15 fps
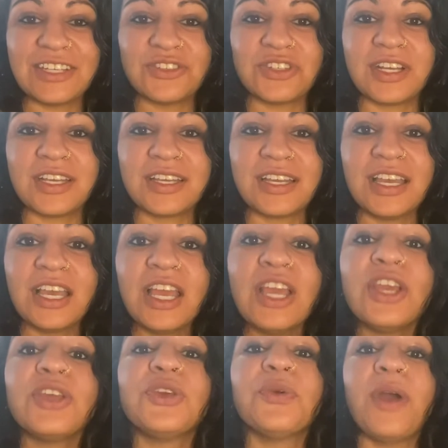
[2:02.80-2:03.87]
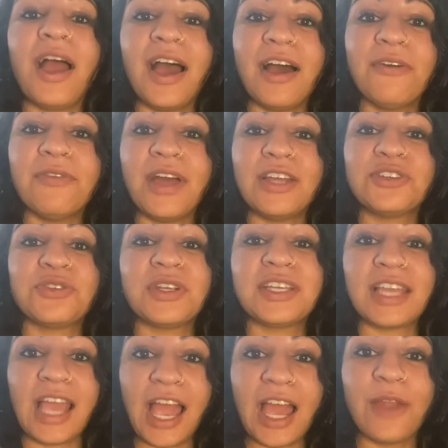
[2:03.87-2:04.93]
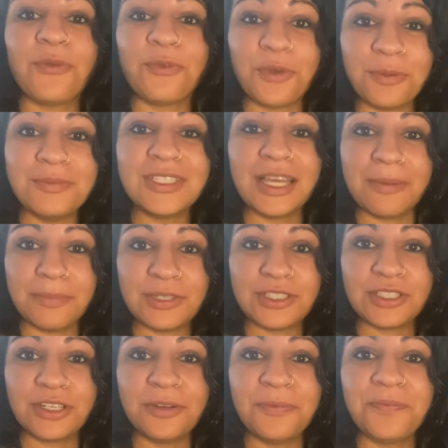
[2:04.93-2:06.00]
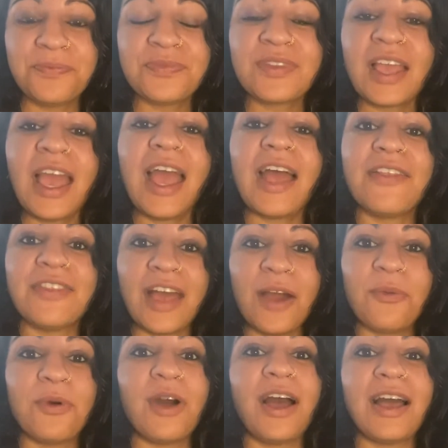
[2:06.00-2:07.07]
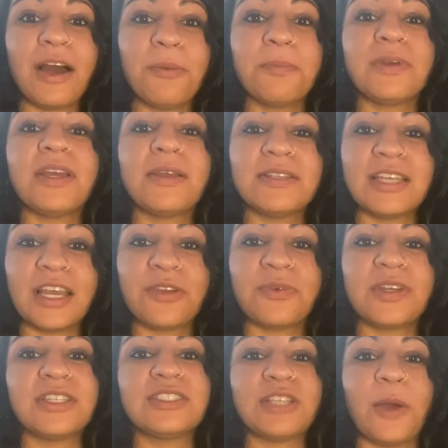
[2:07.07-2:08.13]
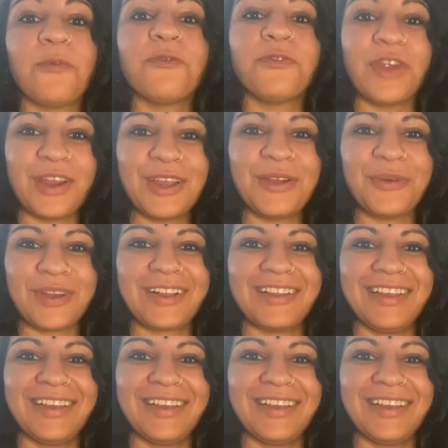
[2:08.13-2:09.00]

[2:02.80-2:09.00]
drink. You have that drink at room temperature, and that will help diarrhea stop very quickly.